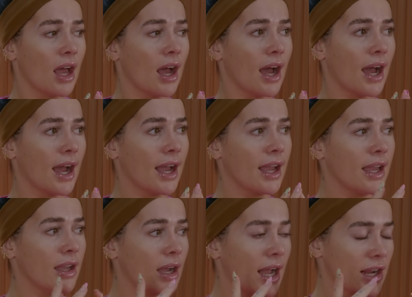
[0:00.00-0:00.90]

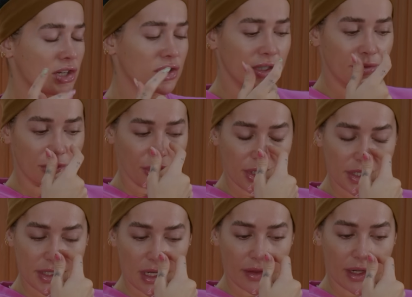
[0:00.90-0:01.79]
I actually wrote
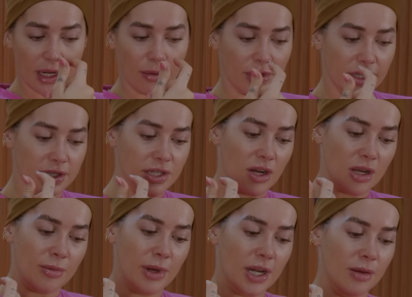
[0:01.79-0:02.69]
this down that I wanted to talk
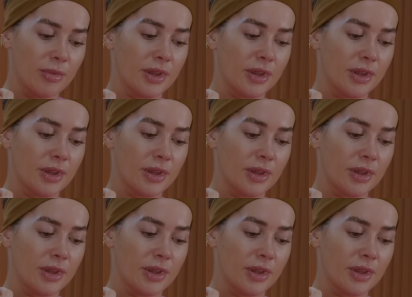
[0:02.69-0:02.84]
about it,